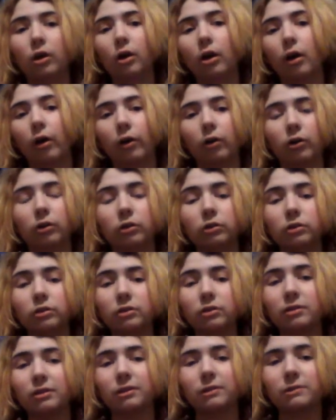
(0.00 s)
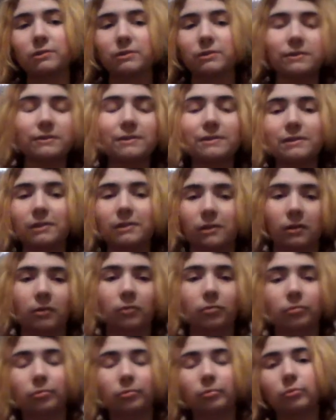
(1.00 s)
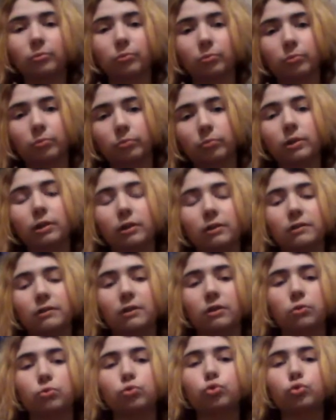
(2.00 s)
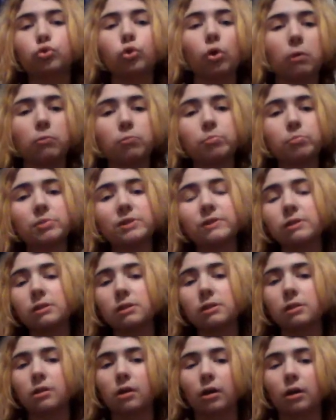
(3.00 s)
are just, you know, continued tropes.